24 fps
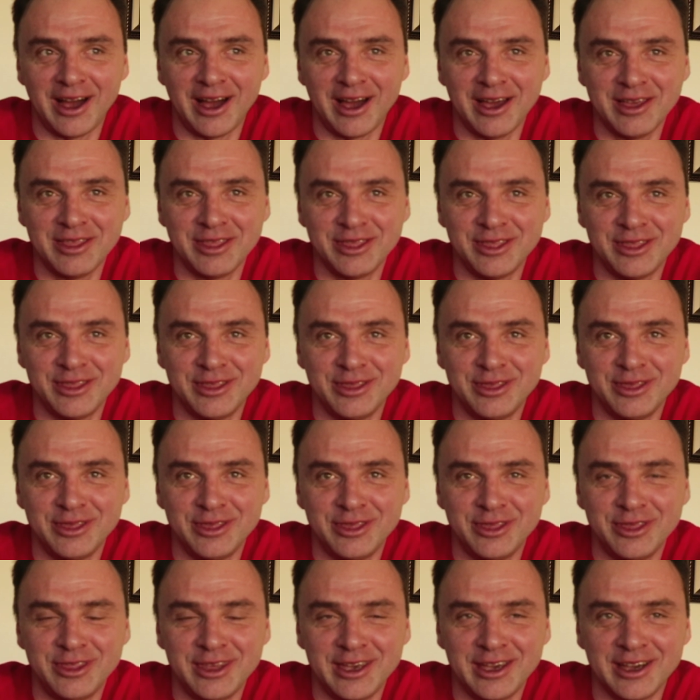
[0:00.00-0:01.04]
I
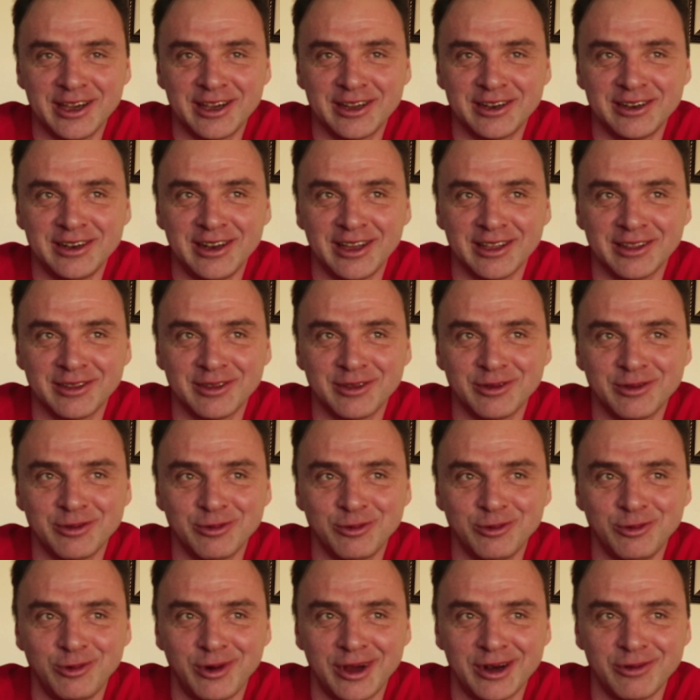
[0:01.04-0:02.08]
think that
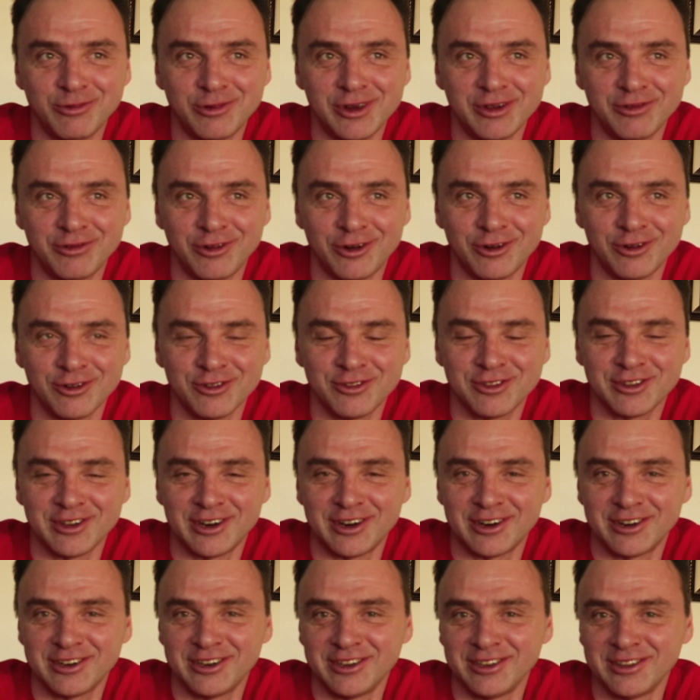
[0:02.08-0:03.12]
when we've all
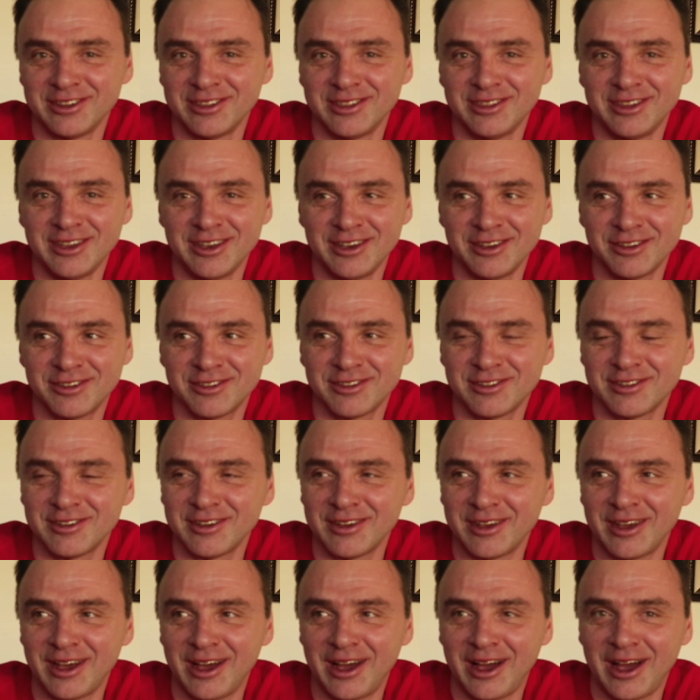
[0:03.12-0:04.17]
started
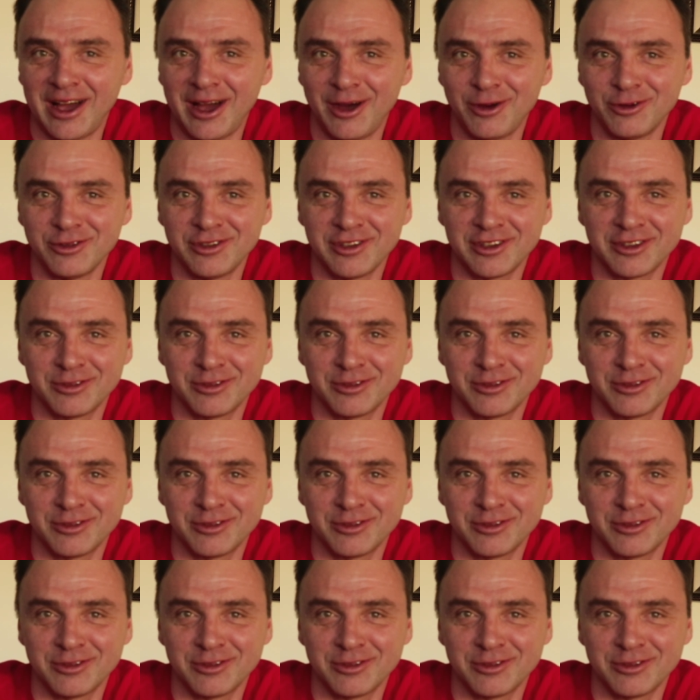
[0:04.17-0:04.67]
this, I was